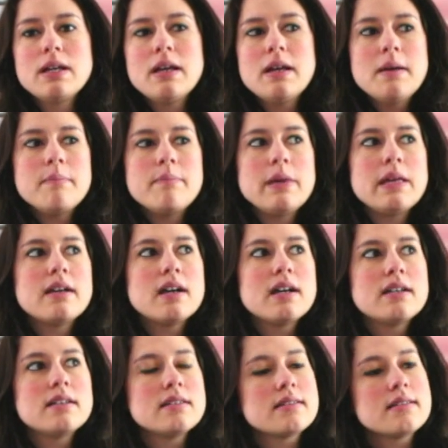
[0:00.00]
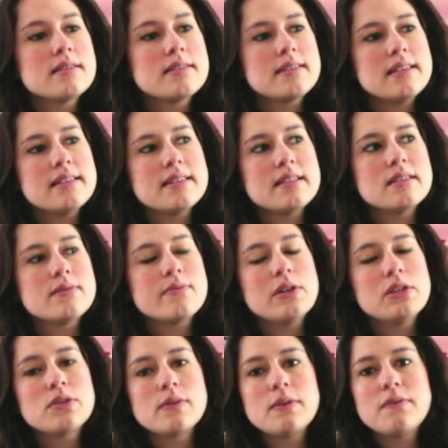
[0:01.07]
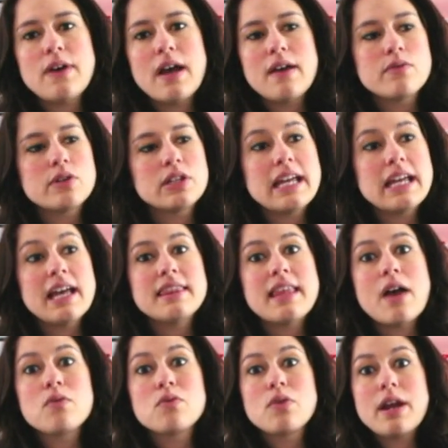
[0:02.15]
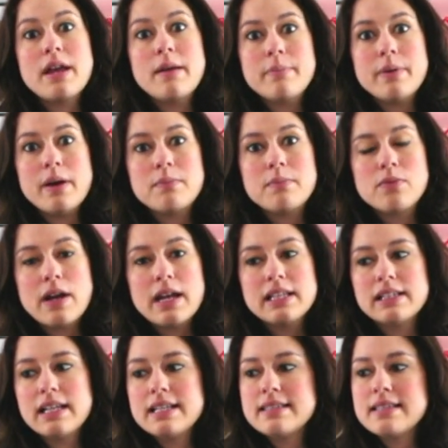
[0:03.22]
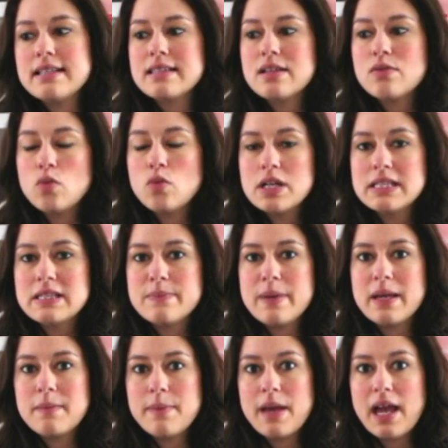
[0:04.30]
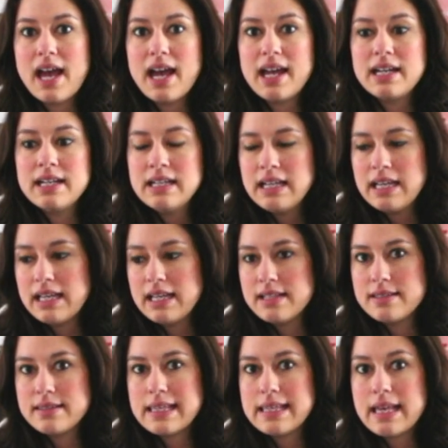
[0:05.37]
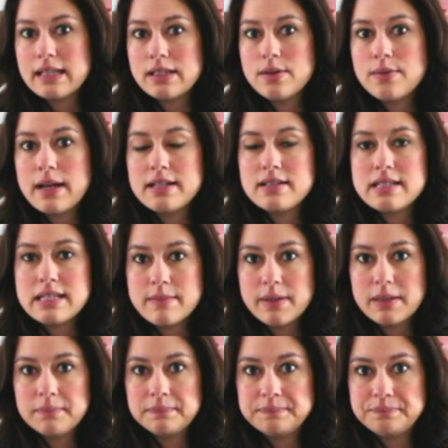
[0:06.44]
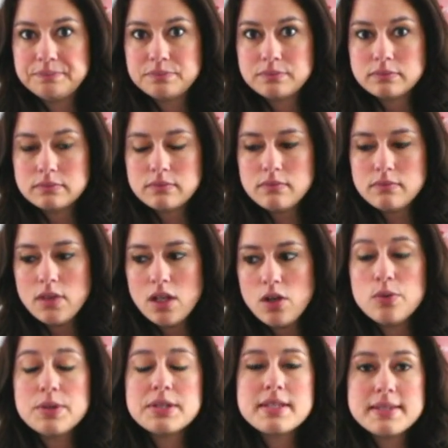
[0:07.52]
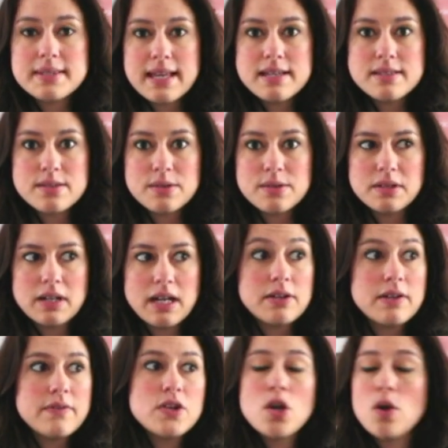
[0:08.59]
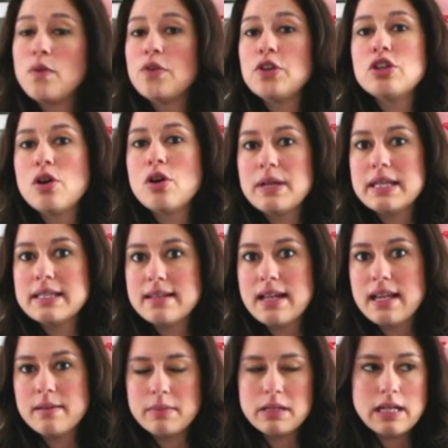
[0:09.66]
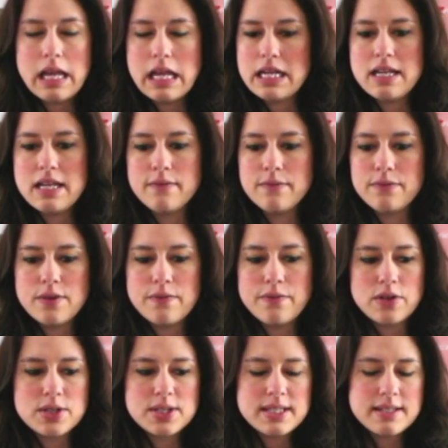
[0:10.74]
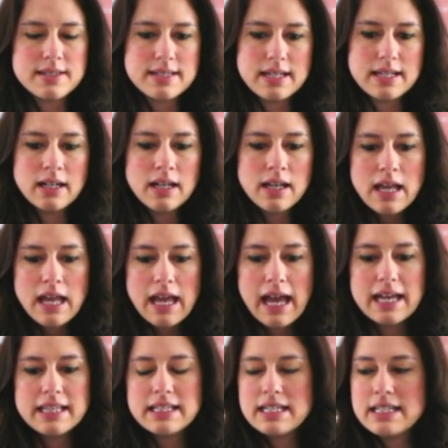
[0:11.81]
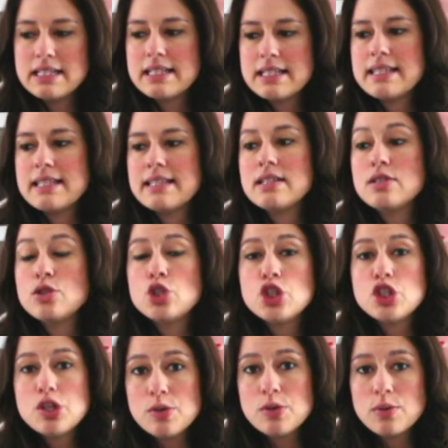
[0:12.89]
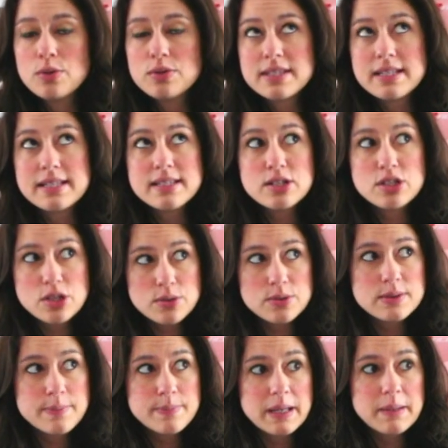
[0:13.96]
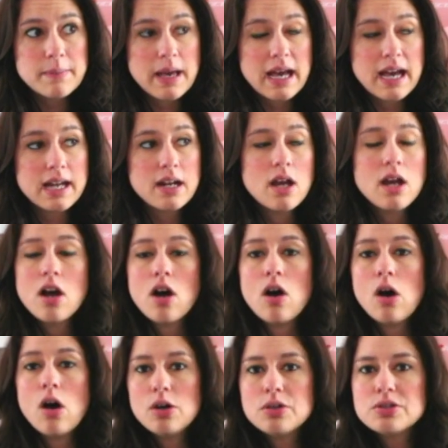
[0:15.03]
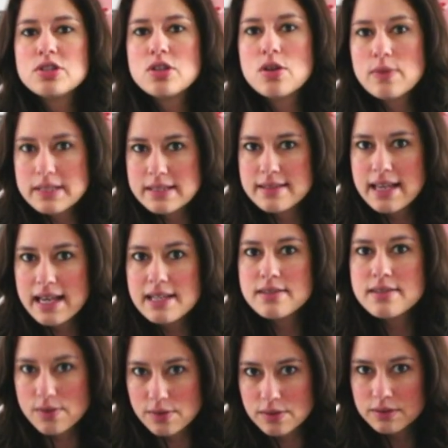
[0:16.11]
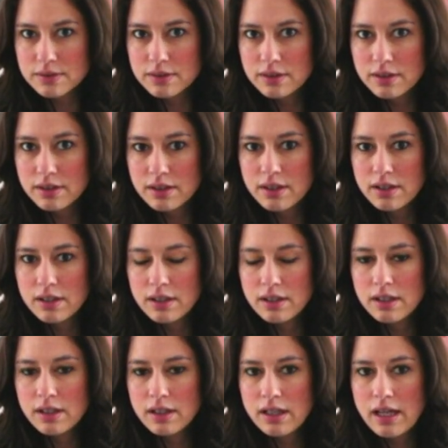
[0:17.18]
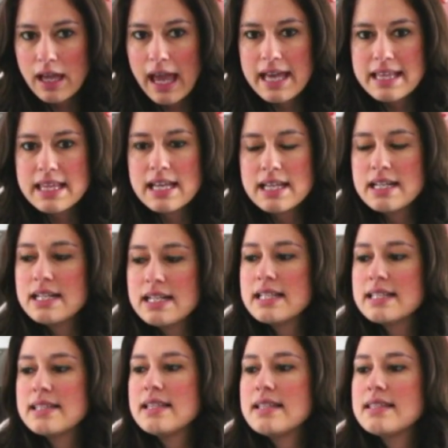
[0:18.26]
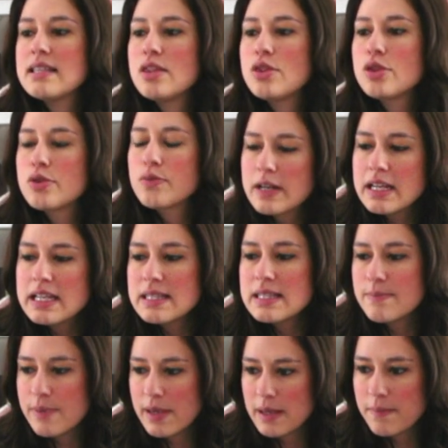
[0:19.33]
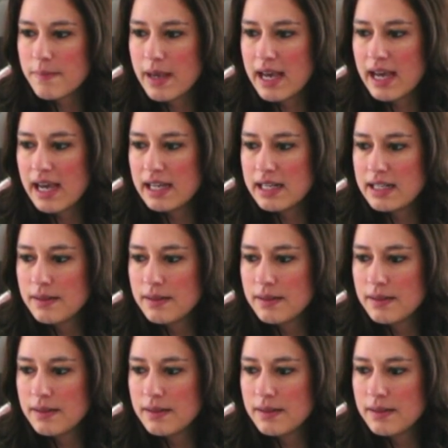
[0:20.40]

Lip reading: because seasons 1 through 5 really had that ramp up, right? Like season 1's big bad is the yellow-eyed demon, who is Azazel. I don't even know if we know his name in any of the first season. And then season two's big bad, also Azazel. And then season three's big bad,